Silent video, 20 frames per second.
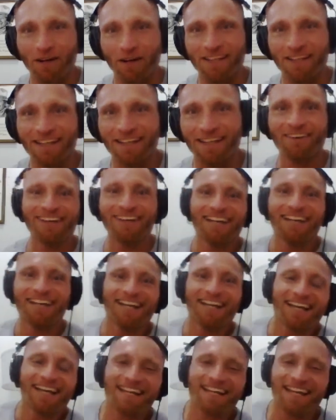money now?
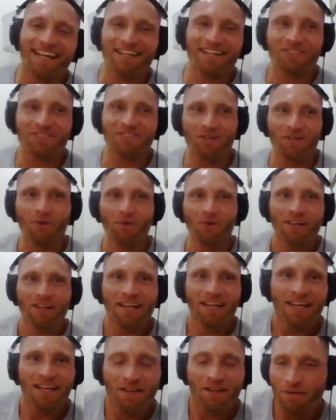And so
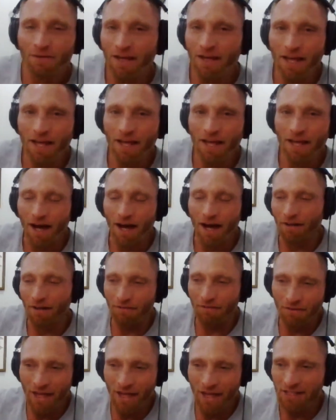
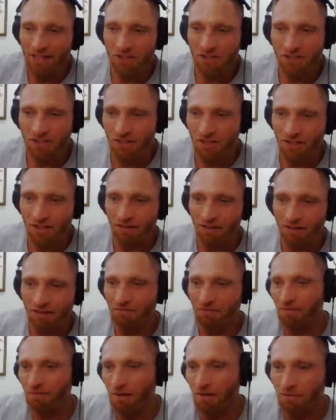that's just a
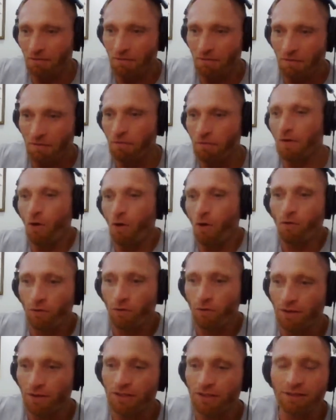
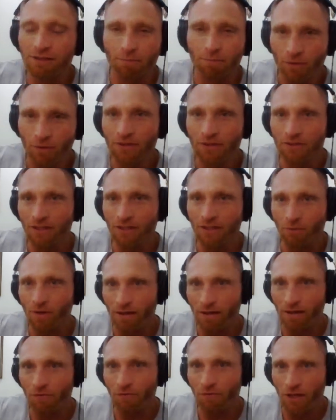overly simplistic
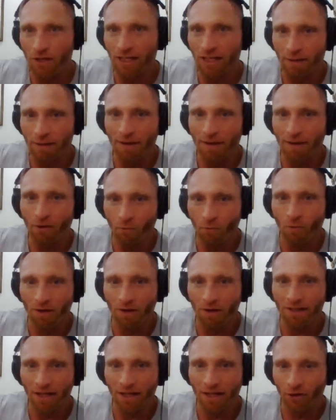way of thinking about
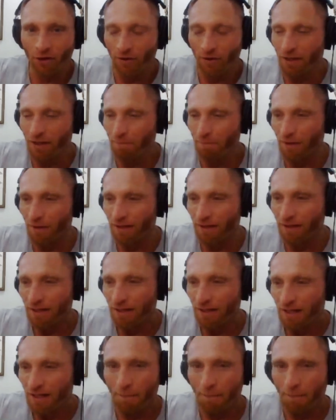one area, but